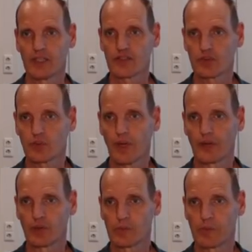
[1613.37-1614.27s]
square
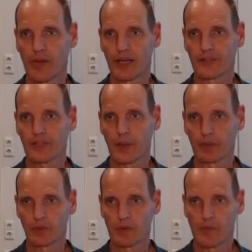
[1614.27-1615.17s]
root pi
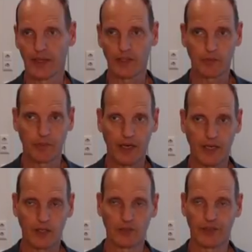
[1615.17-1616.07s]
times 1 minus
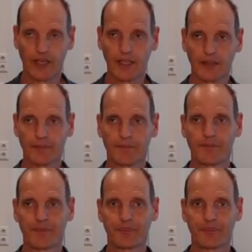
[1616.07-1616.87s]
pi over n.